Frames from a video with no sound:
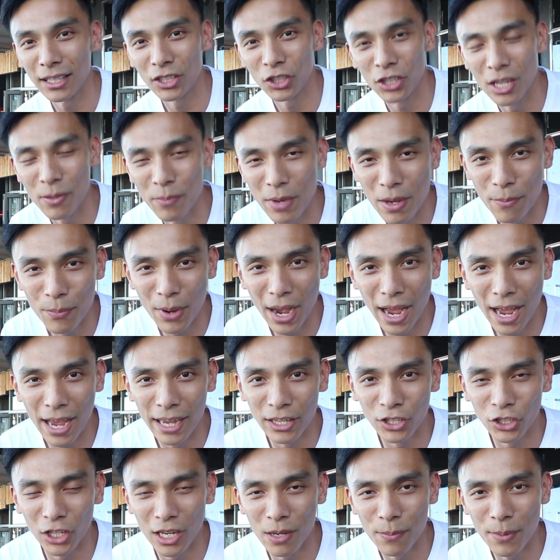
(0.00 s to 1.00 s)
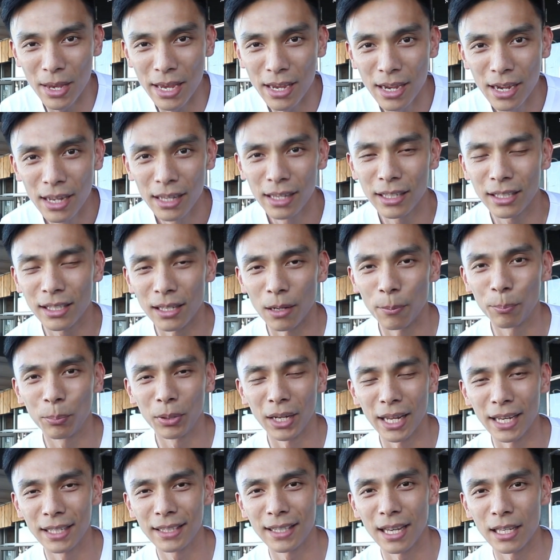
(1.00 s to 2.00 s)
Sashimi Bar Ajimi. This is a
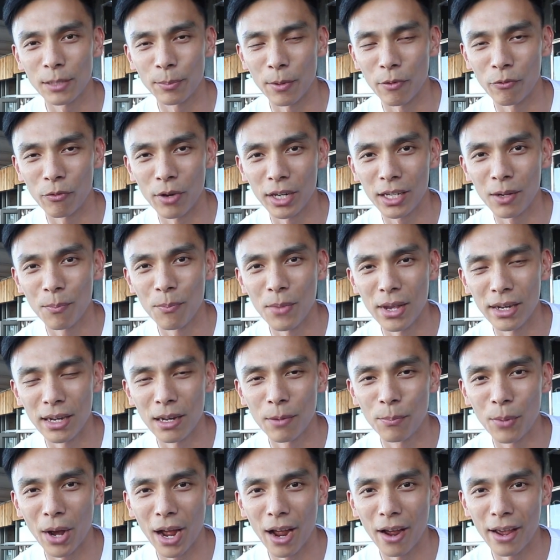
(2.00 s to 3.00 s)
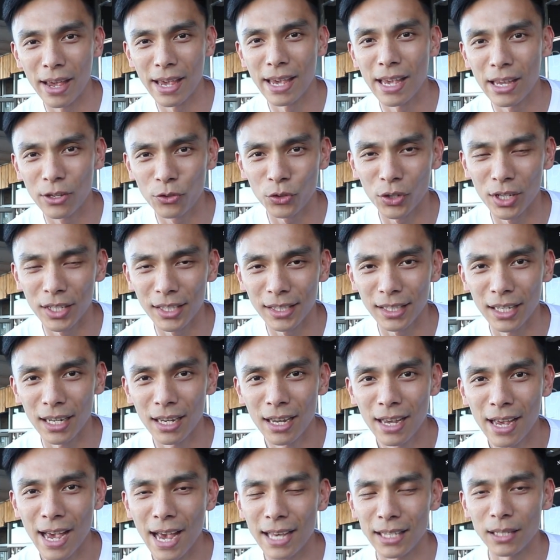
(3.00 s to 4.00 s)
place that's been recommended by our hairdresser
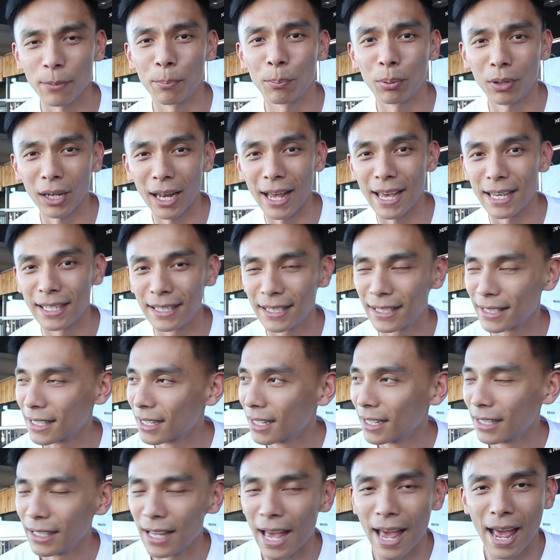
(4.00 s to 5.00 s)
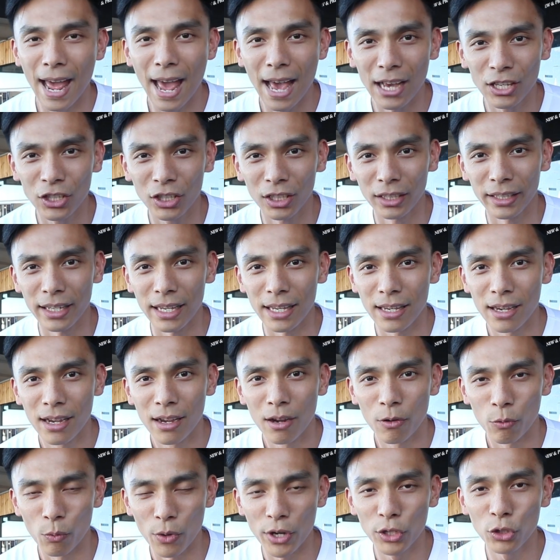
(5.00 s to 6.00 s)
as a place that actually
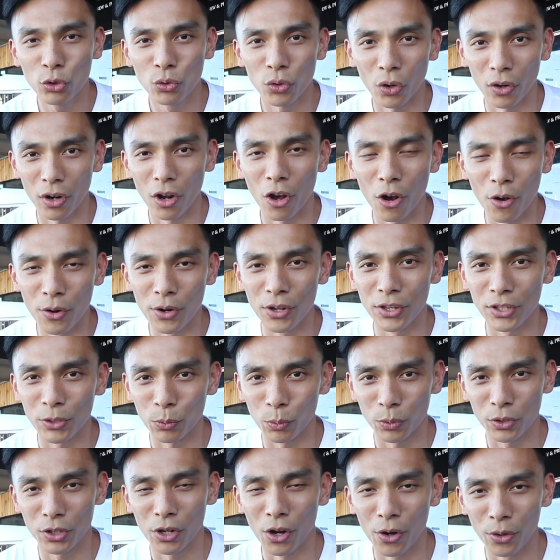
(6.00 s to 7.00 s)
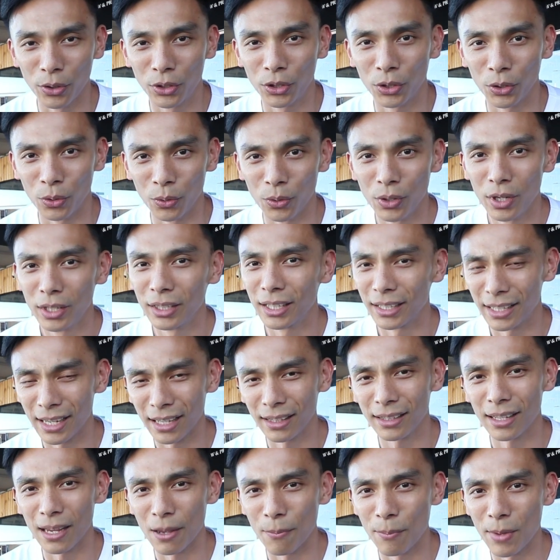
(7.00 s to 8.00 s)
restaurant owners would go to
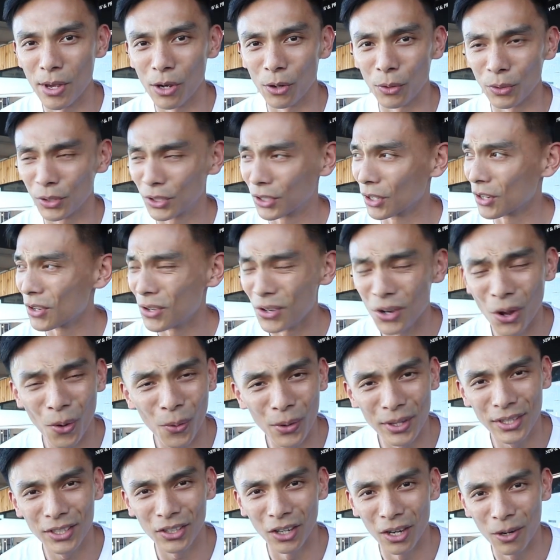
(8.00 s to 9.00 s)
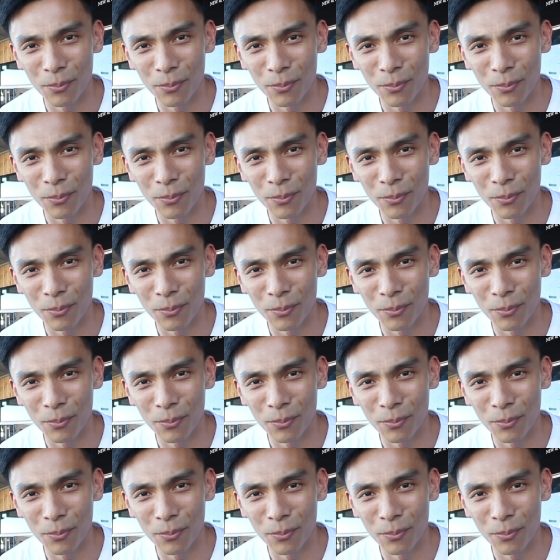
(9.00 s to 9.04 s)
get their meals. So you know it's got